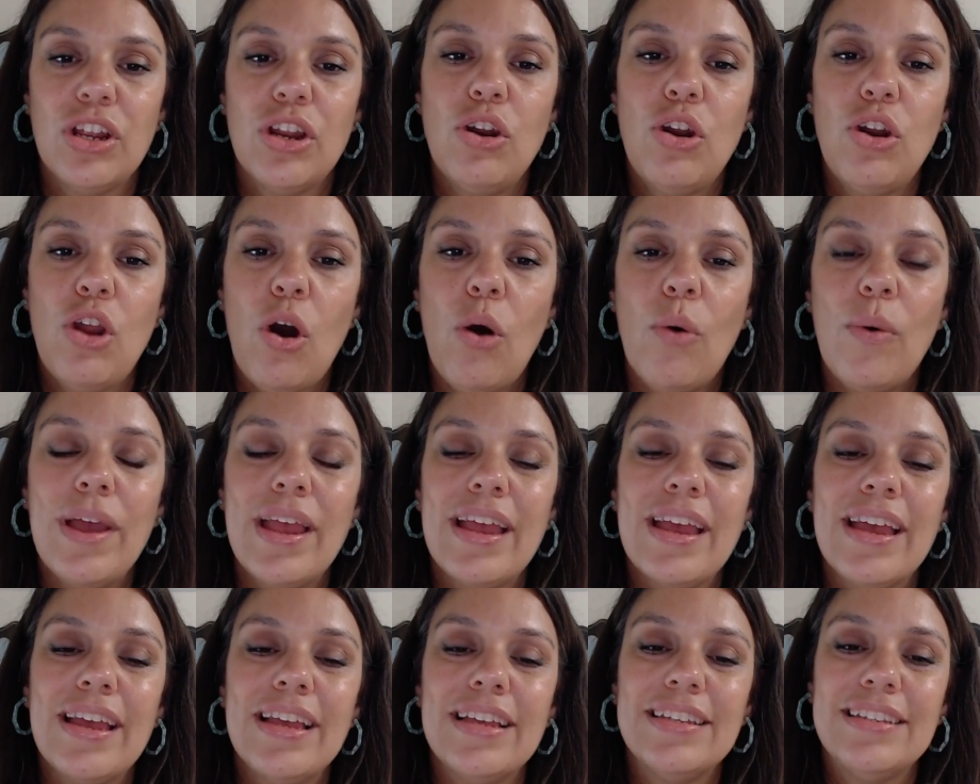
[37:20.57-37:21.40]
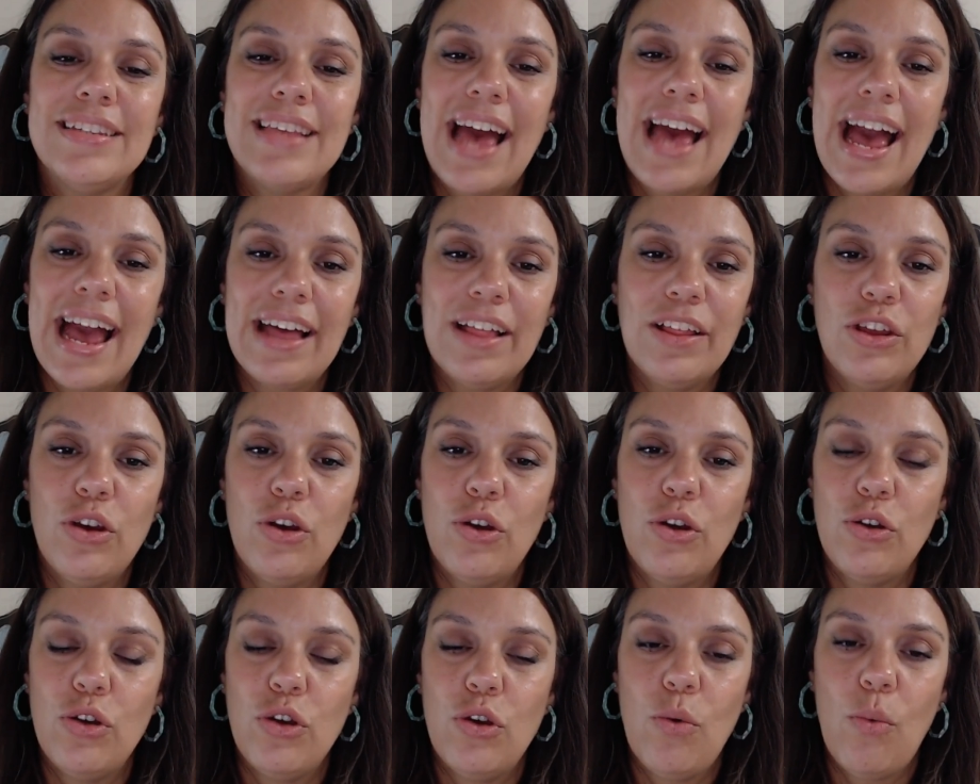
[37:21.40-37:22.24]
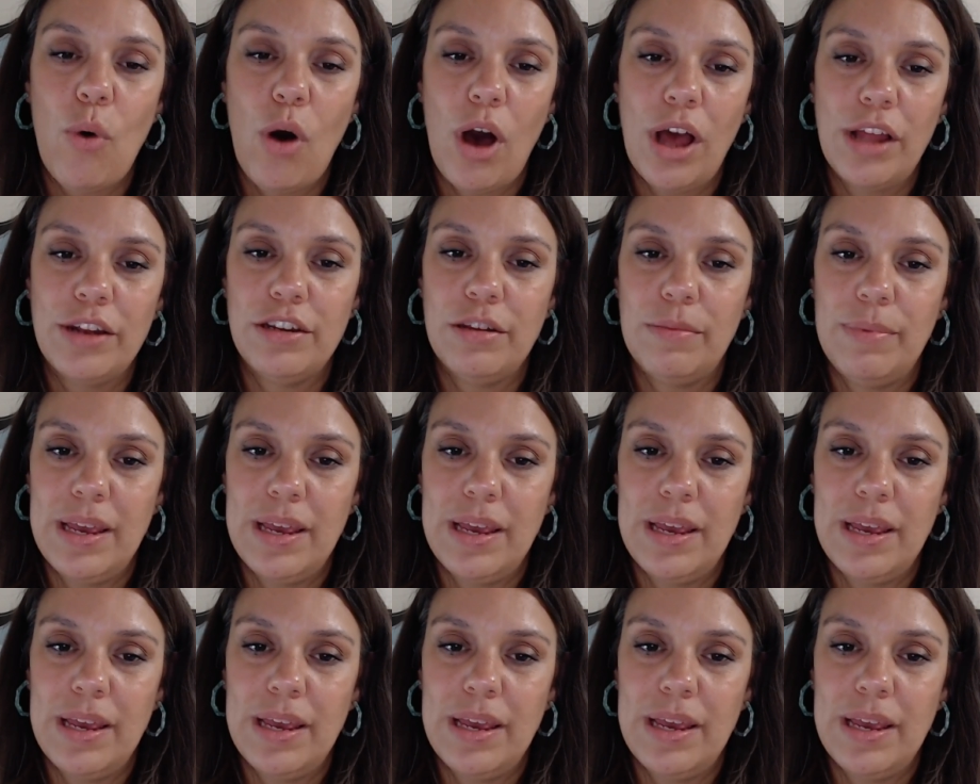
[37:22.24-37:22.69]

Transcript: knowing exactly who you want to